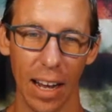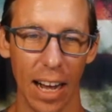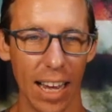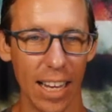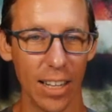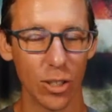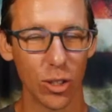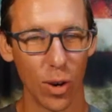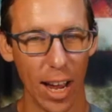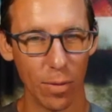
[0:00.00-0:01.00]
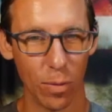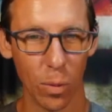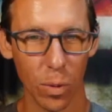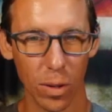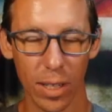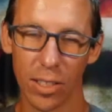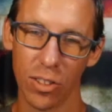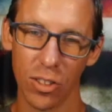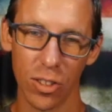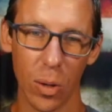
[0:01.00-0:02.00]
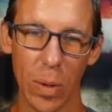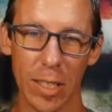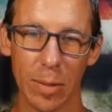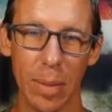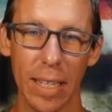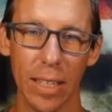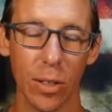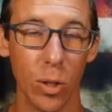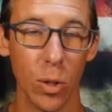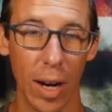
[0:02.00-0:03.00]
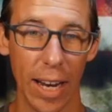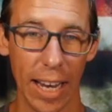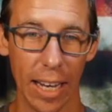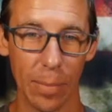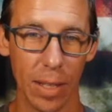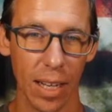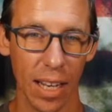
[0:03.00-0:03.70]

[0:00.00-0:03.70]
I strive for is to just always be who I am,